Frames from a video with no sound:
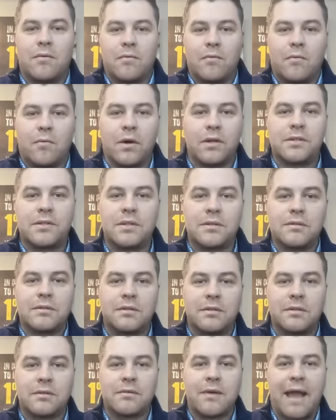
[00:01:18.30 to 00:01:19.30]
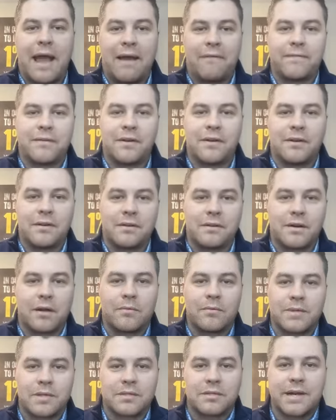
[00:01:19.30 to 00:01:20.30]
what do you do after you're
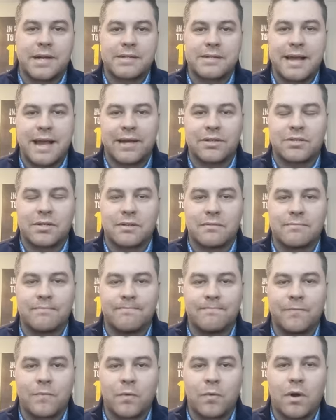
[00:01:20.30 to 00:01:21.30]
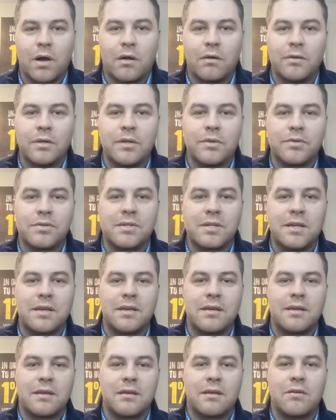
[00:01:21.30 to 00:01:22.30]
done with the transaction? Well,
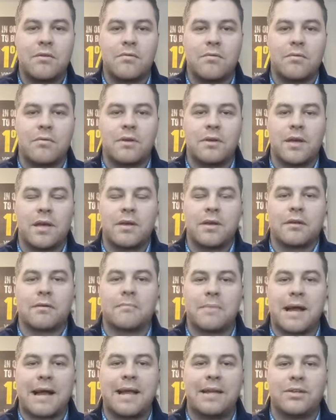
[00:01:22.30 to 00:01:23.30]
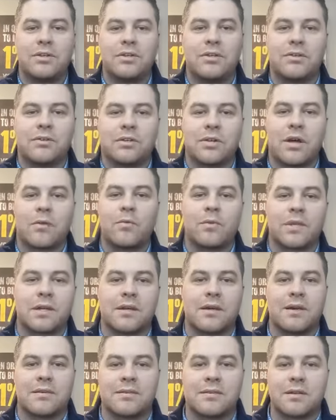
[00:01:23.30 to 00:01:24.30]
in your mind, you're done with the
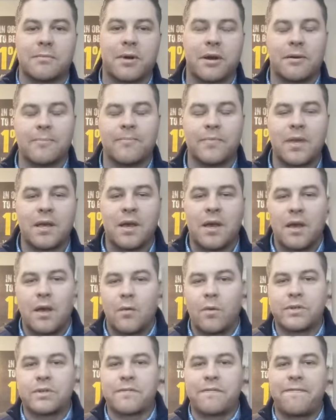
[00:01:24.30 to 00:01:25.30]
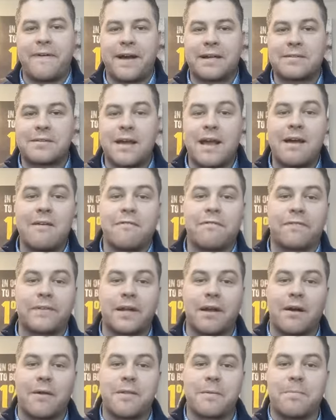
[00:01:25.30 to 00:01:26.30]
customer, which affects
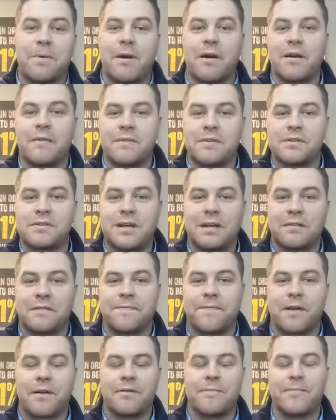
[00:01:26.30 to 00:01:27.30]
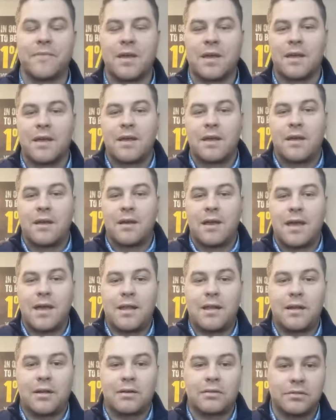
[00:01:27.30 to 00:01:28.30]
every other part of the sales funnel,
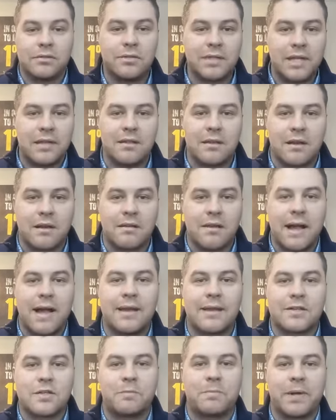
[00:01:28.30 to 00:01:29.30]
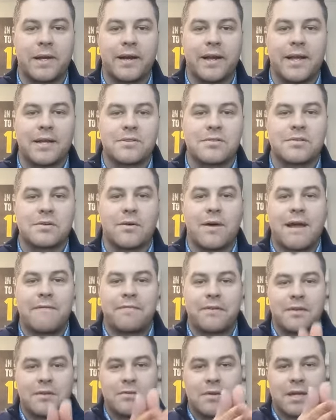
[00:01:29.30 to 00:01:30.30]
including the client experience. So
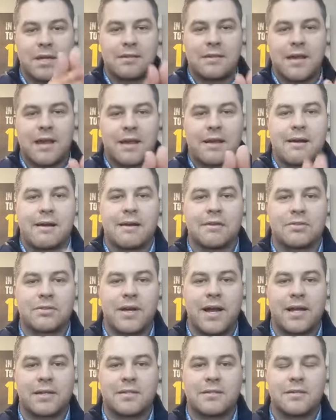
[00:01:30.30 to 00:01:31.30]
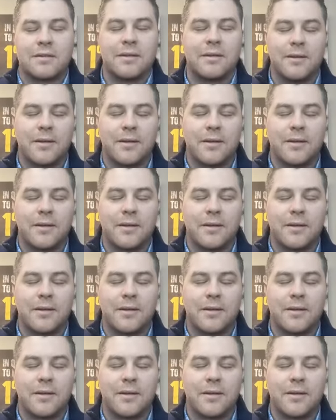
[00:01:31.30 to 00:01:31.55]
after you get that contract,